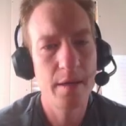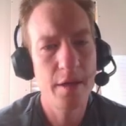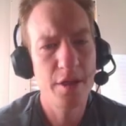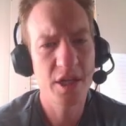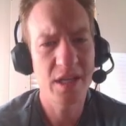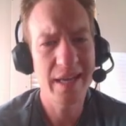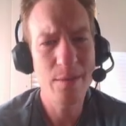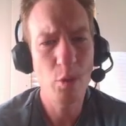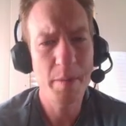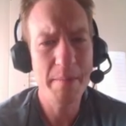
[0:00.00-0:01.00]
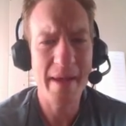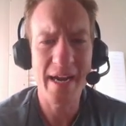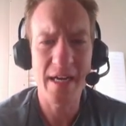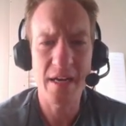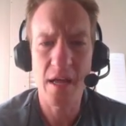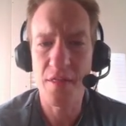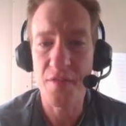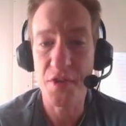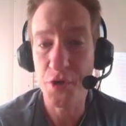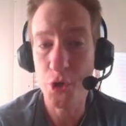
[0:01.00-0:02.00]
The claim will be made
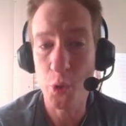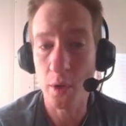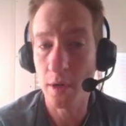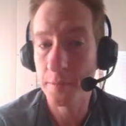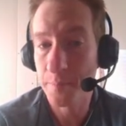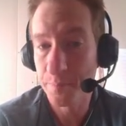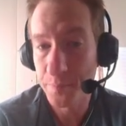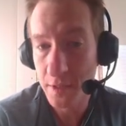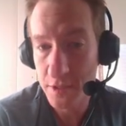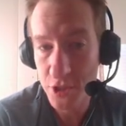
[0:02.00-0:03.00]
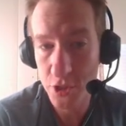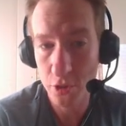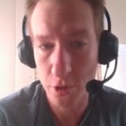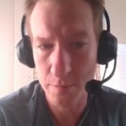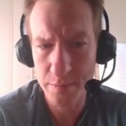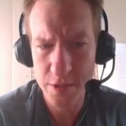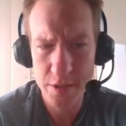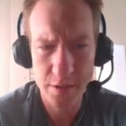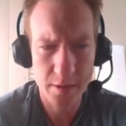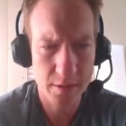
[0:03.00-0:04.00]
that the newer SERMs,